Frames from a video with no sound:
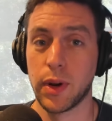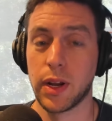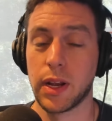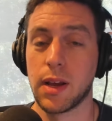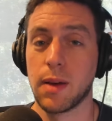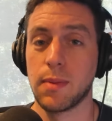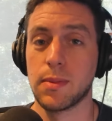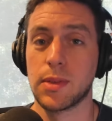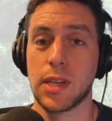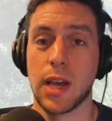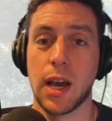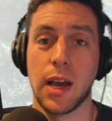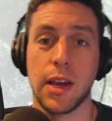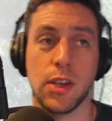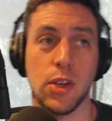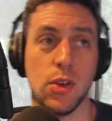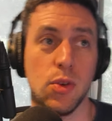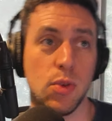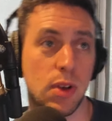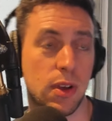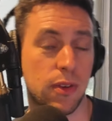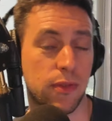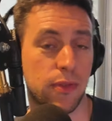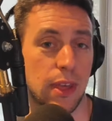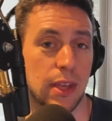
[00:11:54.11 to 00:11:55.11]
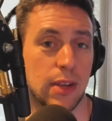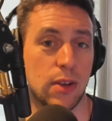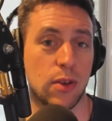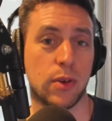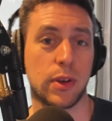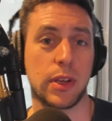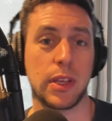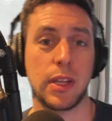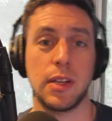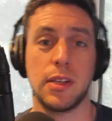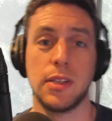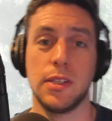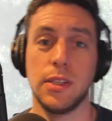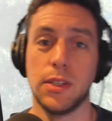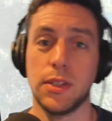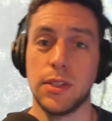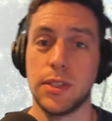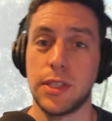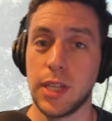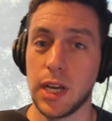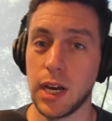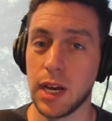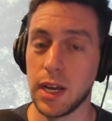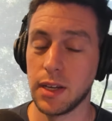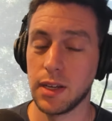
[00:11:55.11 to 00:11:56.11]
when it comes to Ayuk, if they don't get a deal
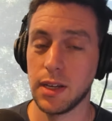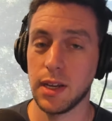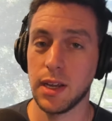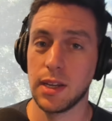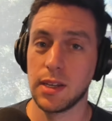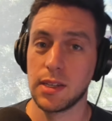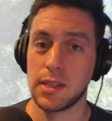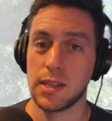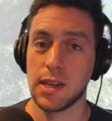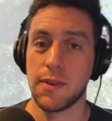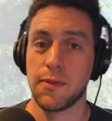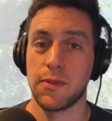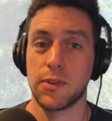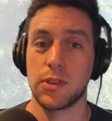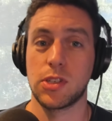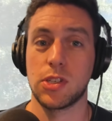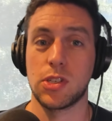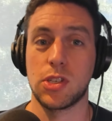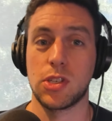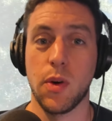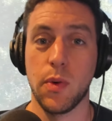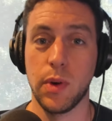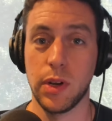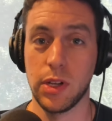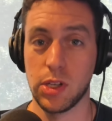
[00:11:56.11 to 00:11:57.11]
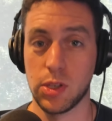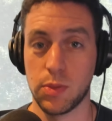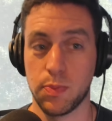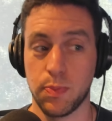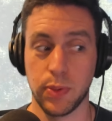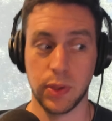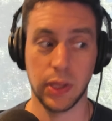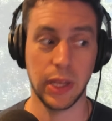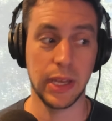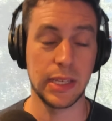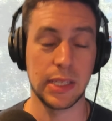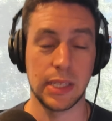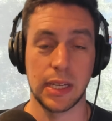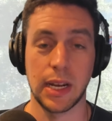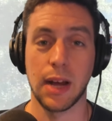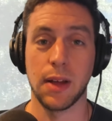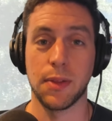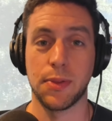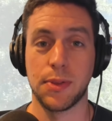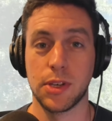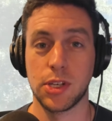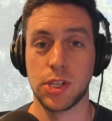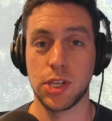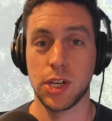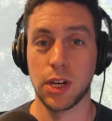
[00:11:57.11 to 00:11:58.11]
done in San Francisco and he just plays it
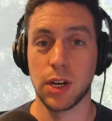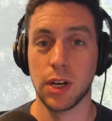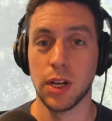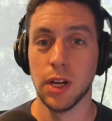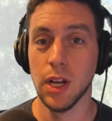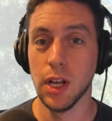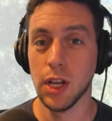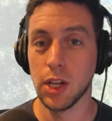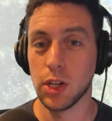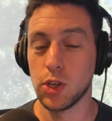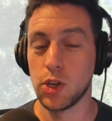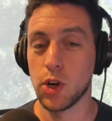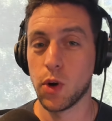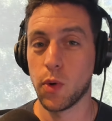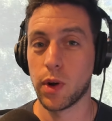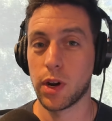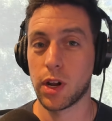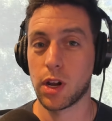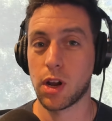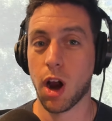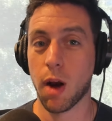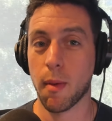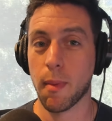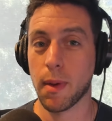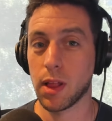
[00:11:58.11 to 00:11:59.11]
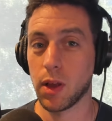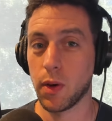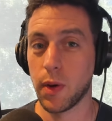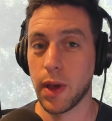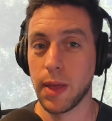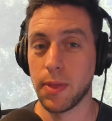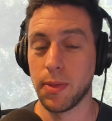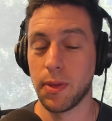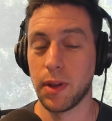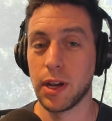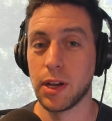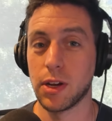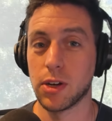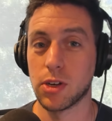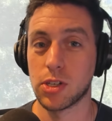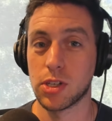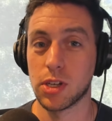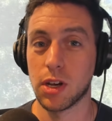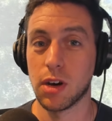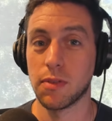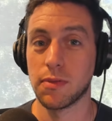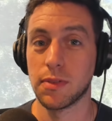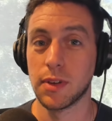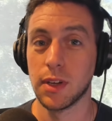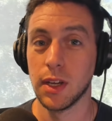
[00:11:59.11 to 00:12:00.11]
out this year, you don't want to Carmelo Anthony
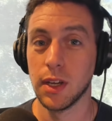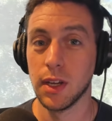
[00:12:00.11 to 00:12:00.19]
yourself.